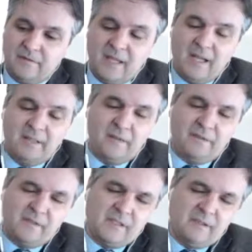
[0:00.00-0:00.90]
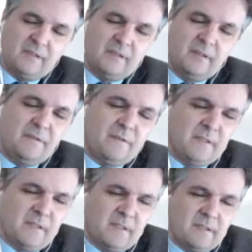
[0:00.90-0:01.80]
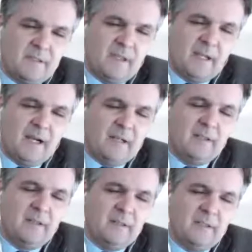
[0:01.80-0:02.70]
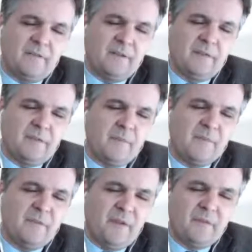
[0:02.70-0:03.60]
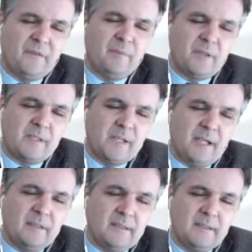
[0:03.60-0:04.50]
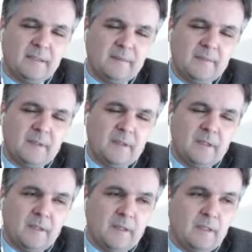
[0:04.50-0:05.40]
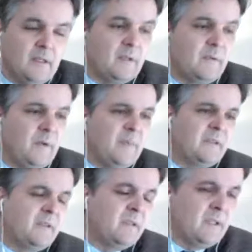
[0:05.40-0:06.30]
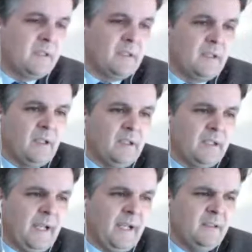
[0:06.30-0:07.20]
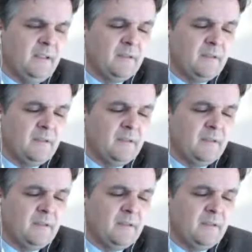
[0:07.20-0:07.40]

If they are differences, they are different from 50%. Repeat the null again.